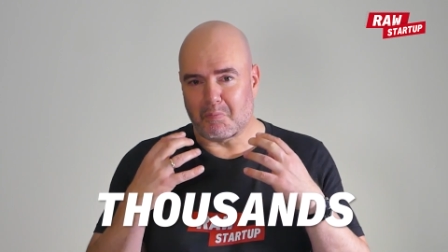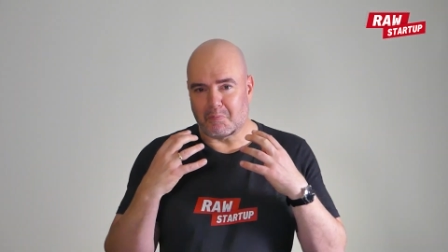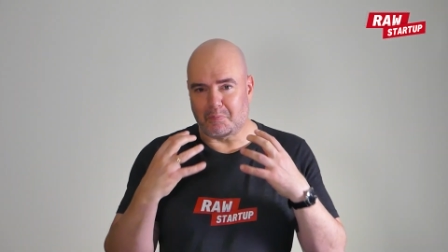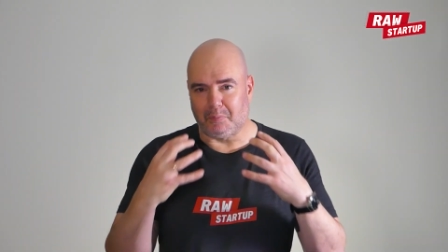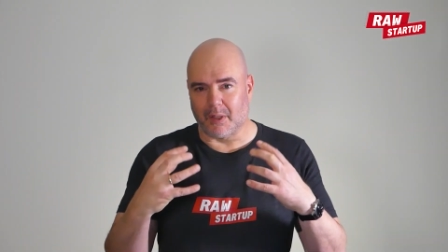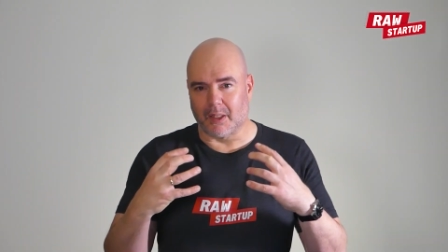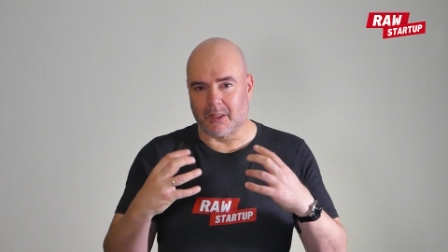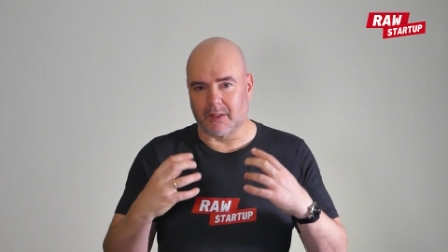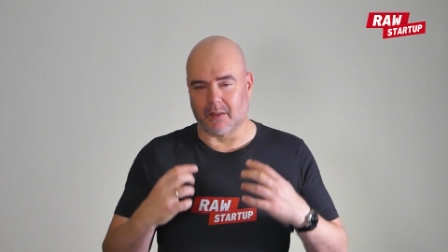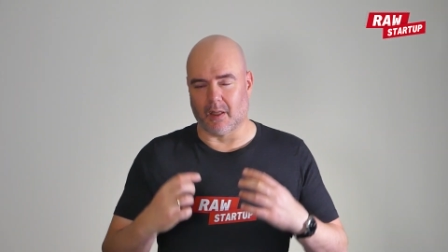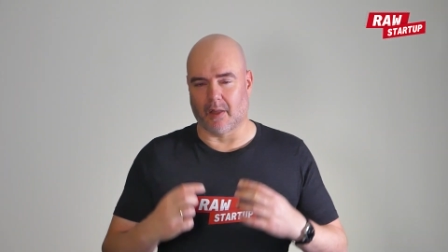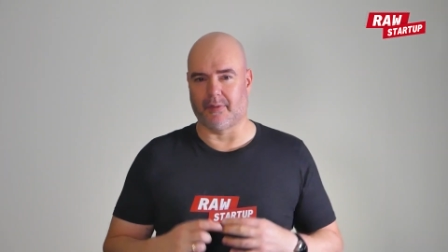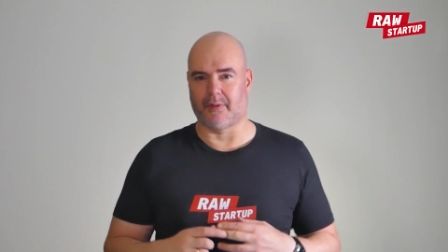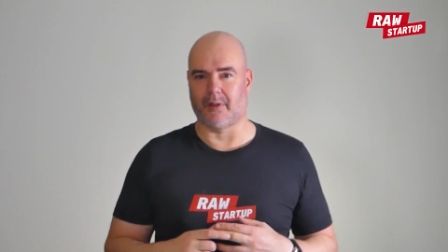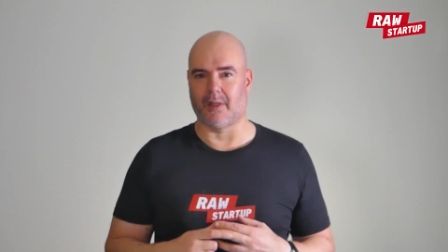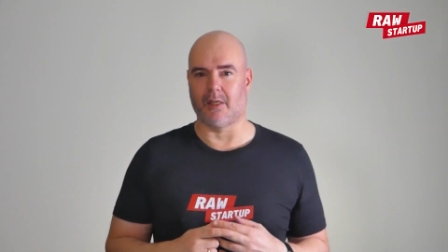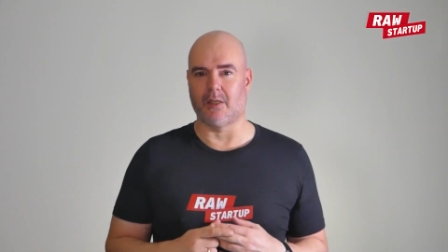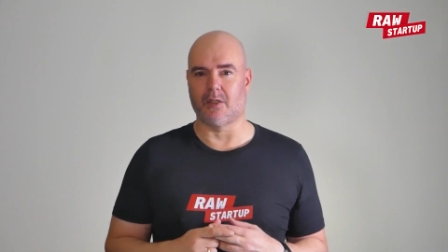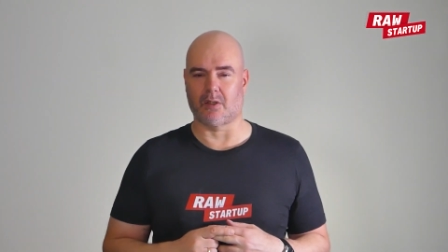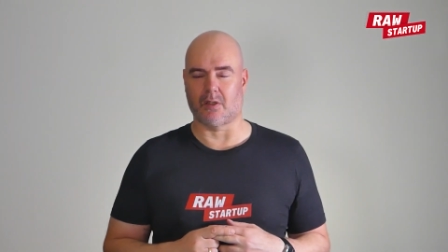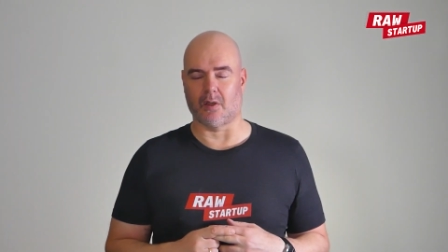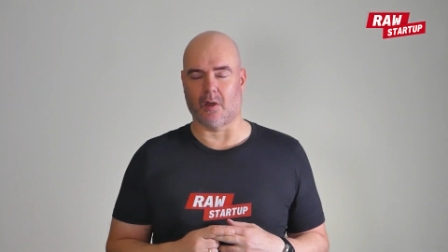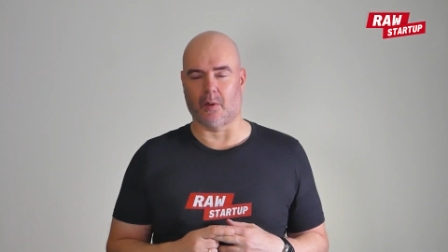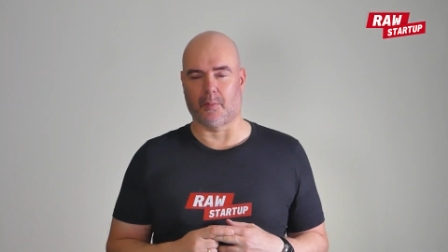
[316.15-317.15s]
built on
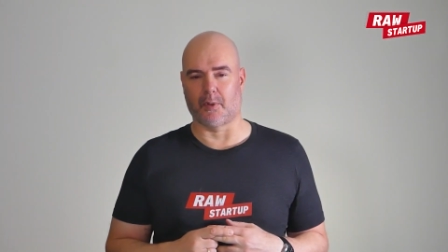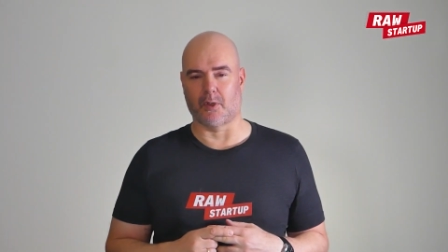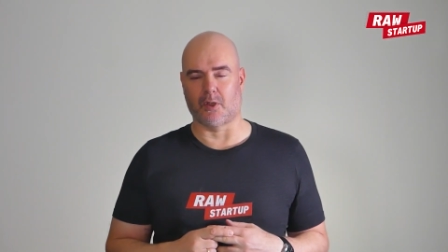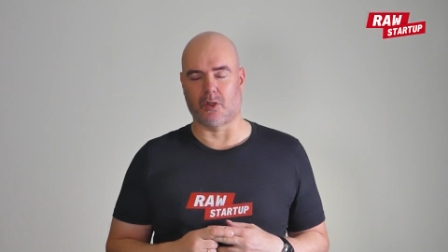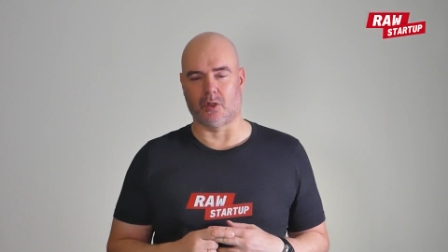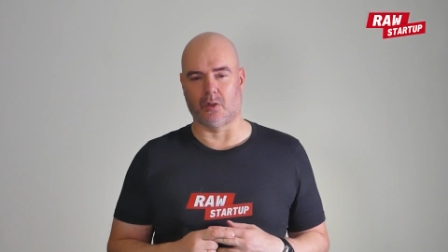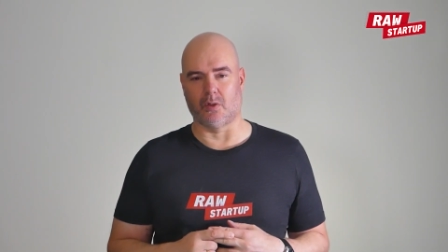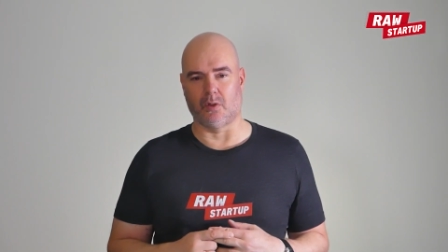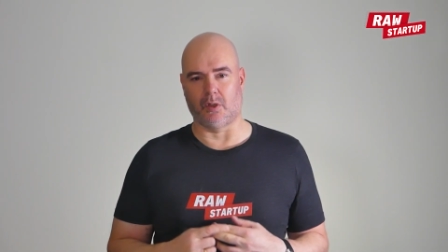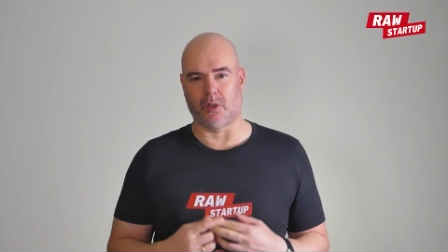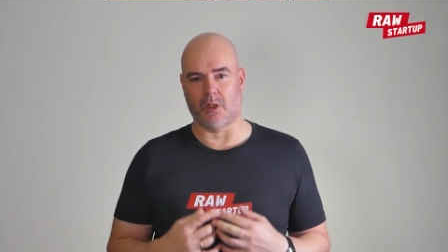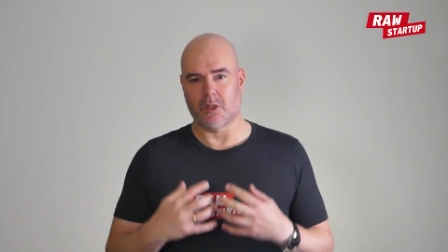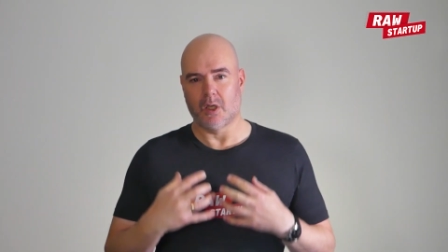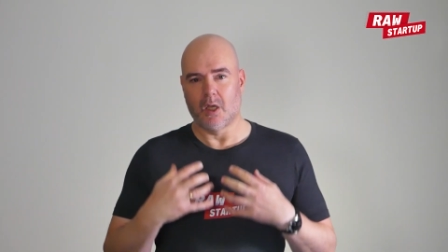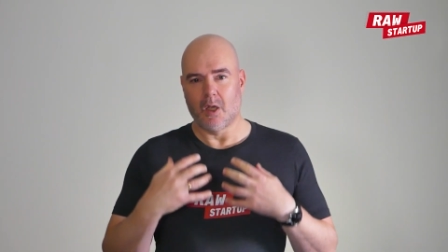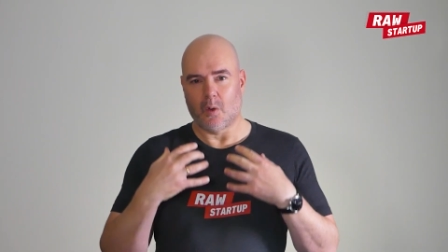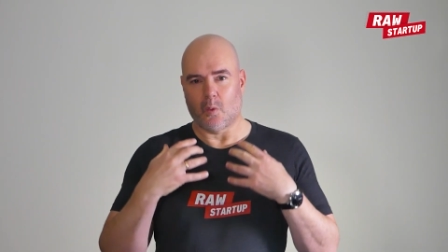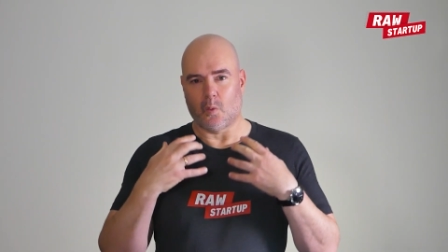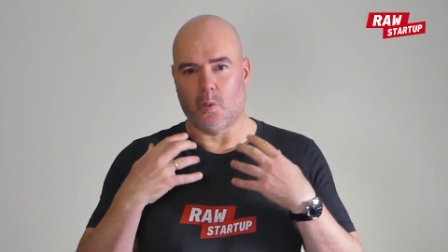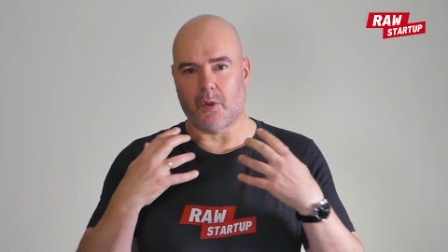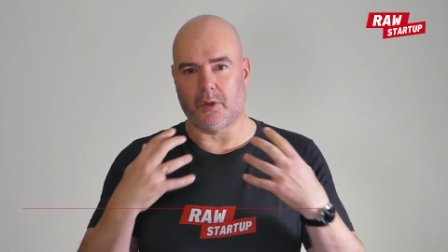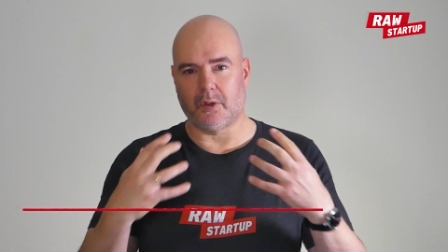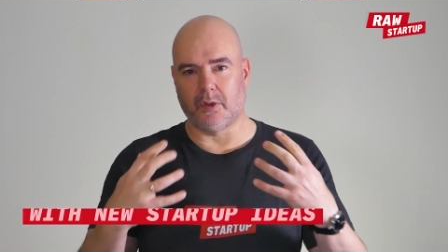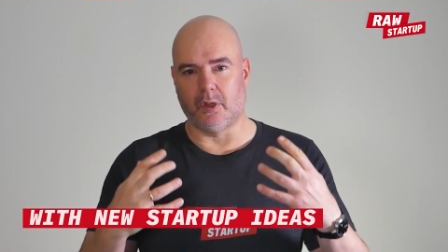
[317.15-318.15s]
these opportunities
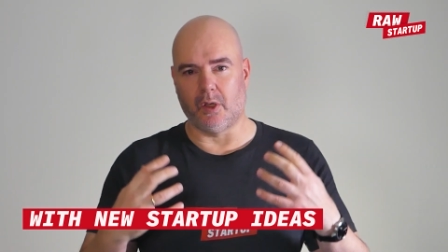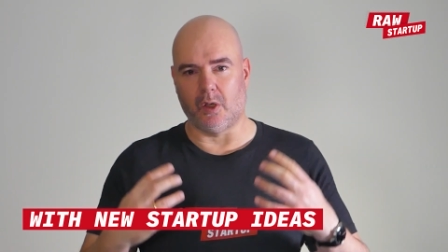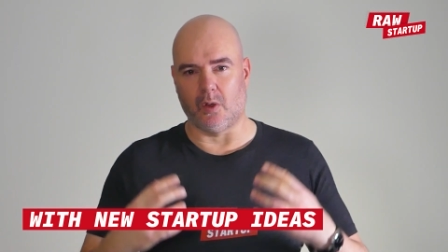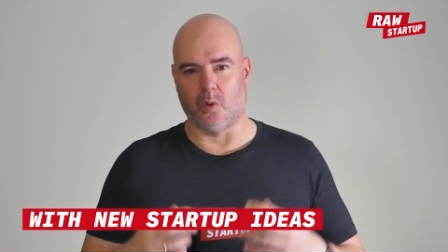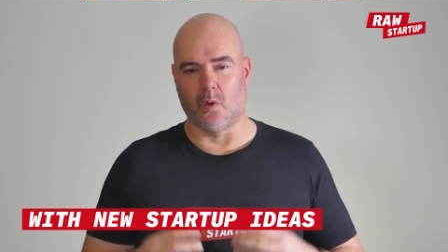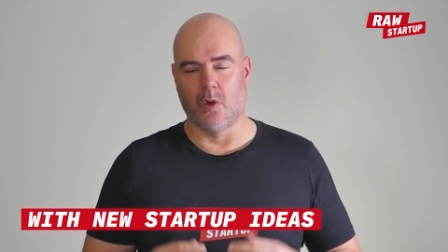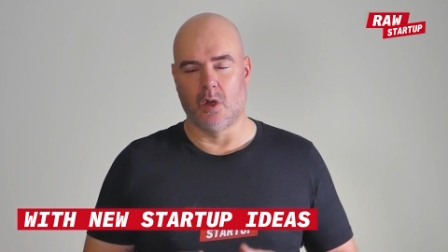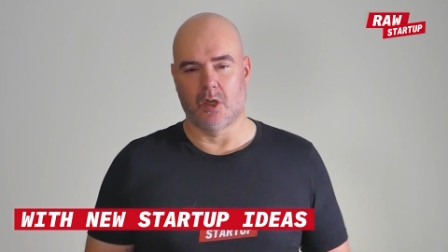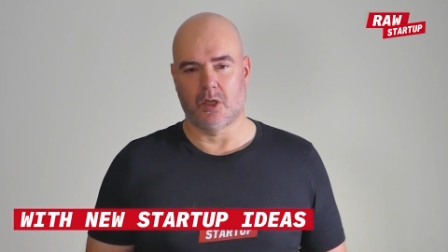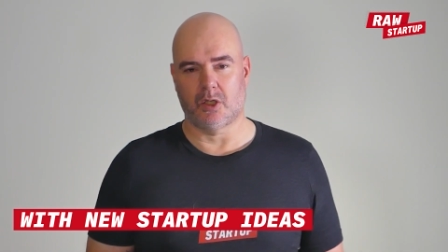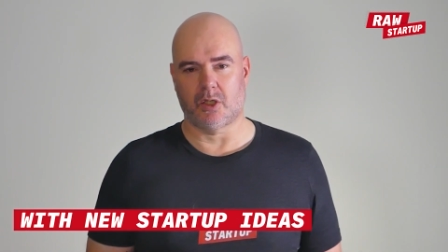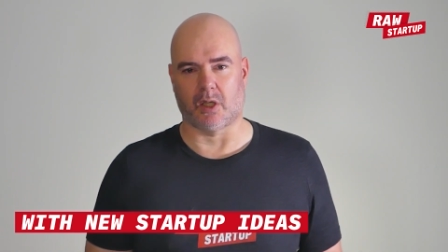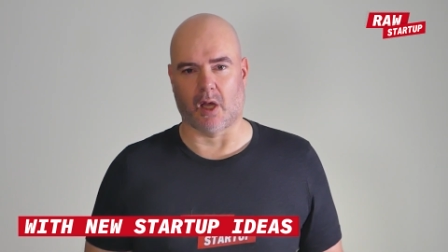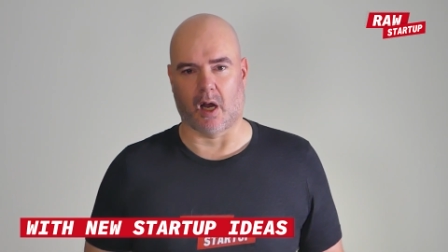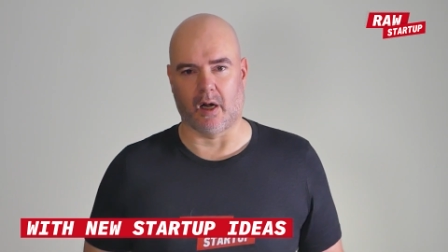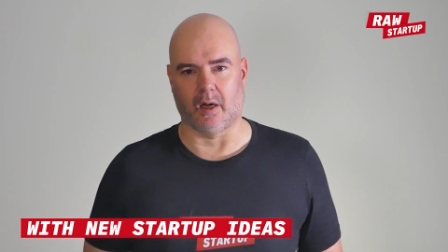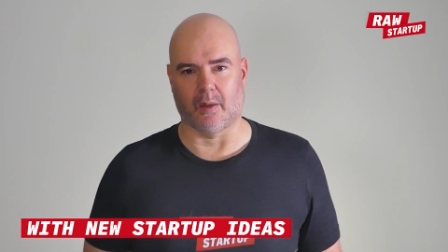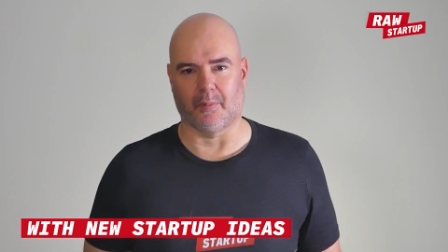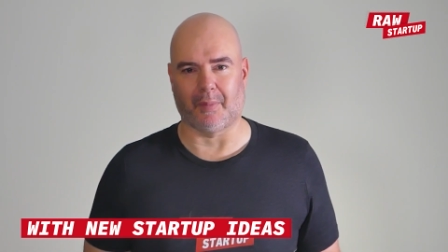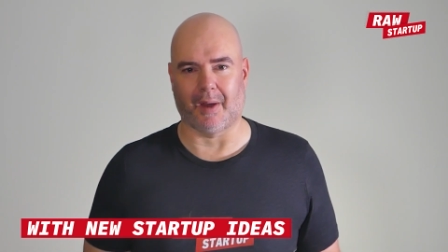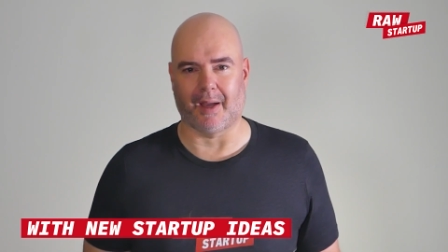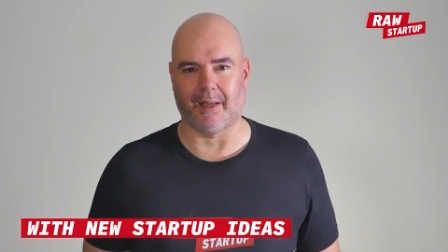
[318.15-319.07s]
with new startup